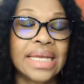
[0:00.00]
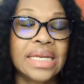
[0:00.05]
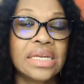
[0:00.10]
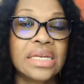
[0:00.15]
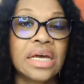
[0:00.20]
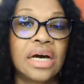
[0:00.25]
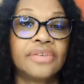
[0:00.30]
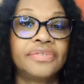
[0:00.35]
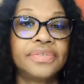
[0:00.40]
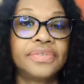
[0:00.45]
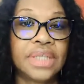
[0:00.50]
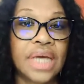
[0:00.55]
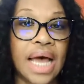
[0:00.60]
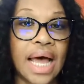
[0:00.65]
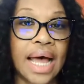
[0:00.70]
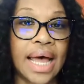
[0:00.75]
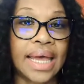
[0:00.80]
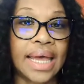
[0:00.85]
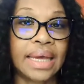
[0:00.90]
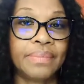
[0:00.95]
enough
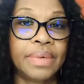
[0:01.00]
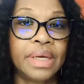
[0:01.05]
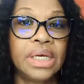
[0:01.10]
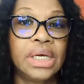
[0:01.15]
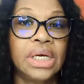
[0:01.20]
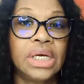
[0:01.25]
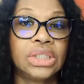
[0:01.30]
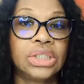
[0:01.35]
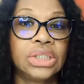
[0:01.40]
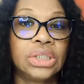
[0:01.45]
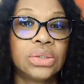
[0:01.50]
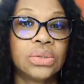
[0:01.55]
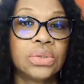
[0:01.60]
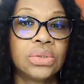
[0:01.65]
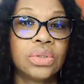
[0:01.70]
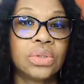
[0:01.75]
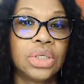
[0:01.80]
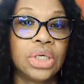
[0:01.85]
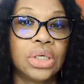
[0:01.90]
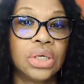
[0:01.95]
time
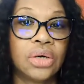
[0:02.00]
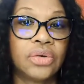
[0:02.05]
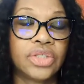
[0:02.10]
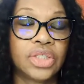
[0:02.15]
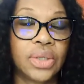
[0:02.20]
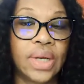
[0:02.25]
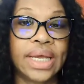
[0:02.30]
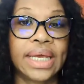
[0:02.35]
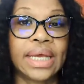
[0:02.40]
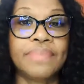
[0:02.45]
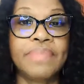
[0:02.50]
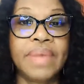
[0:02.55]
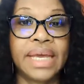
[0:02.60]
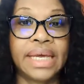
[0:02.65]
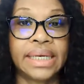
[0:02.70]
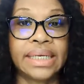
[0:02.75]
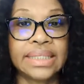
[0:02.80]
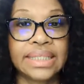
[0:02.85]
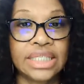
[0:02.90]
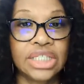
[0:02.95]
to, so they can
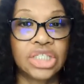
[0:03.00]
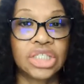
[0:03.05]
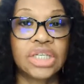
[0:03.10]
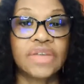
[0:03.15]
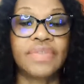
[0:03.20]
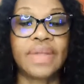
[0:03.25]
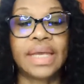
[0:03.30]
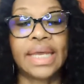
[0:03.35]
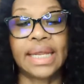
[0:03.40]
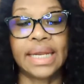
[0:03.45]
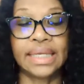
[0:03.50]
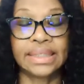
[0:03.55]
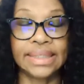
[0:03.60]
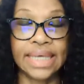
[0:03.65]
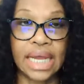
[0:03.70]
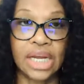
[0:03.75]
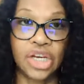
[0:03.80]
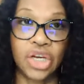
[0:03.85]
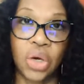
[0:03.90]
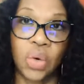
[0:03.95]
make a decision if they can
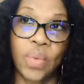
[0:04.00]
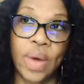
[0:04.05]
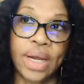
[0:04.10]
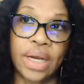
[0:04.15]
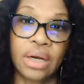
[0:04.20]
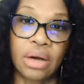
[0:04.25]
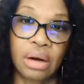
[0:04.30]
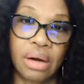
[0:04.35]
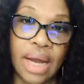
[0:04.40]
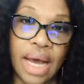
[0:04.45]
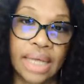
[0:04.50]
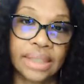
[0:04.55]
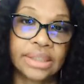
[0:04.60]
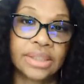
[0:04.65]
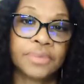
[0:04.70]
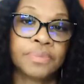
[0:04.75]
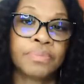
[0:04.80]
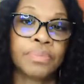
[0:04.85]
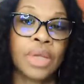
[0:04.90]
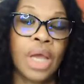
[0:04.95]
attend your wedding or not.